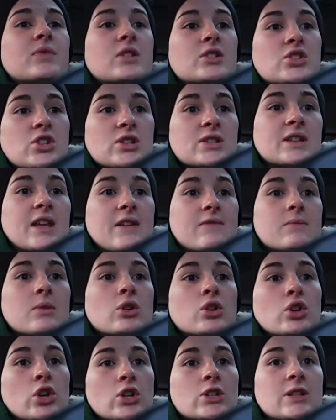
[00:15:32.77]
just to give him a
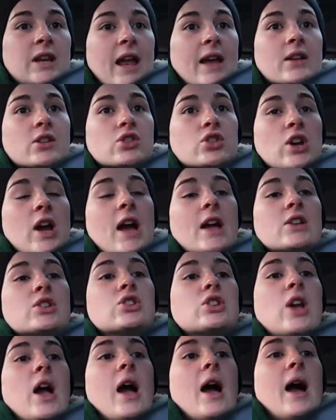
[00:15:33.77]
good leg
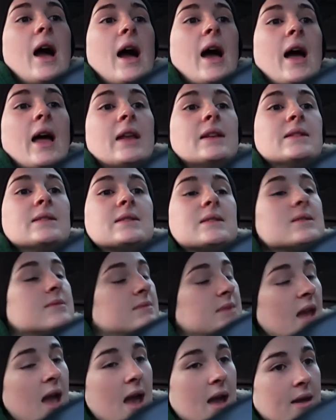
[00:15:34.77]
stretch. And
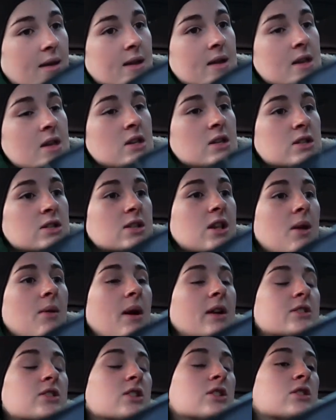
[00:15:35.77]
yeah, so
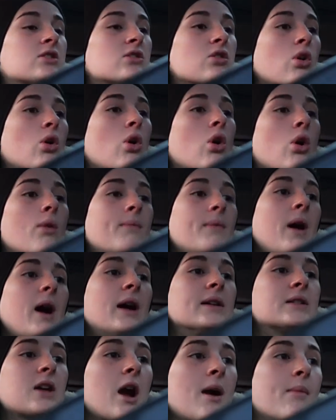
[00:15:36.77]
I just thought
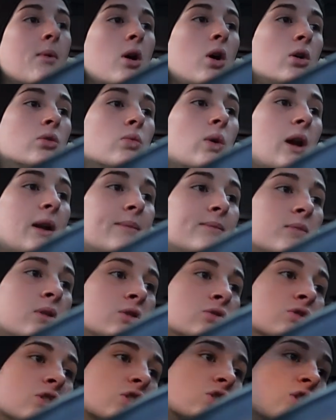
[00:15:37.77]
I'd come on while
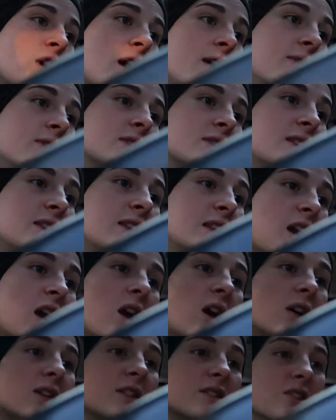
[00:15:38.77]
I'm just driving to the
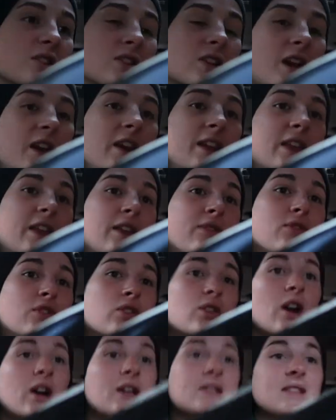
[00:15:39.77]
yard and just kind of give you
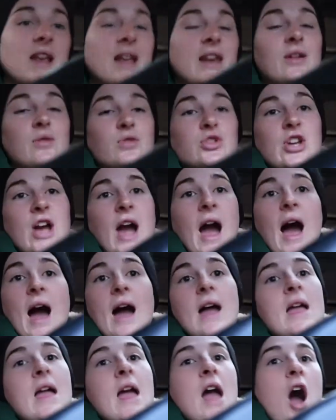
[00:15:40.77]
guys that little chat
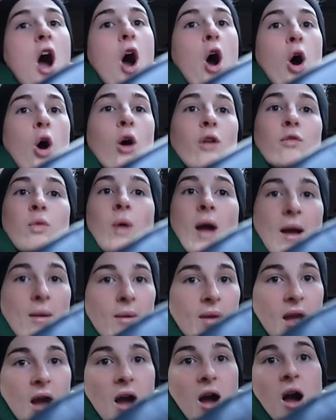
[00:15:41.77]
of where
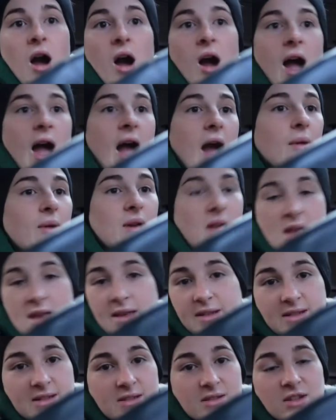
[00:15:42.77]
we are, how it
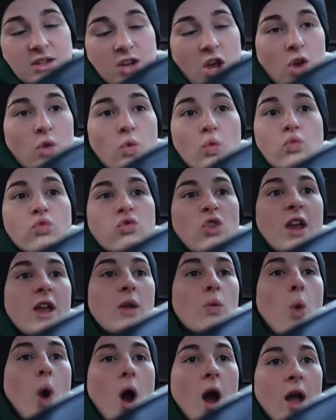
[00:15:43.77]
is, you know,
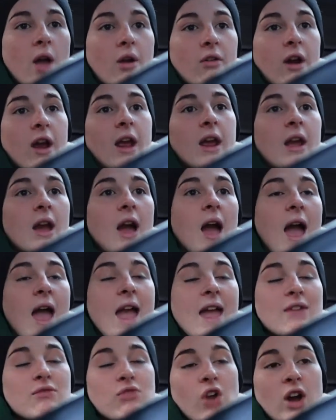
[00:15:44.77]
rewiring
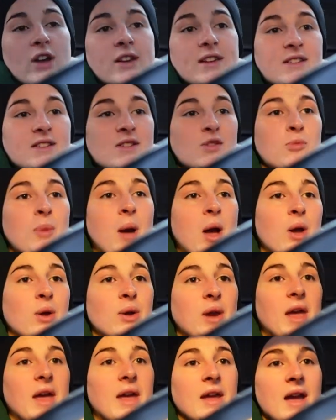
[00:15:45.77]
a riding school
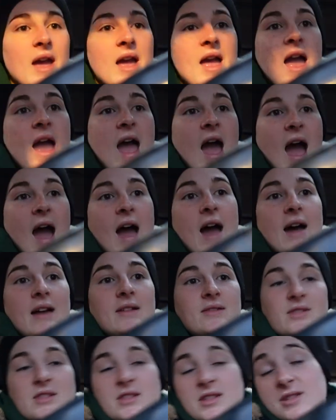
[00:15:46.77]
pony,
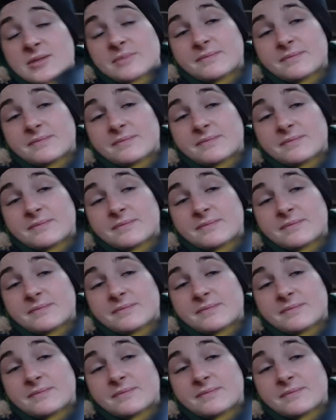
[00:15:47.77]
and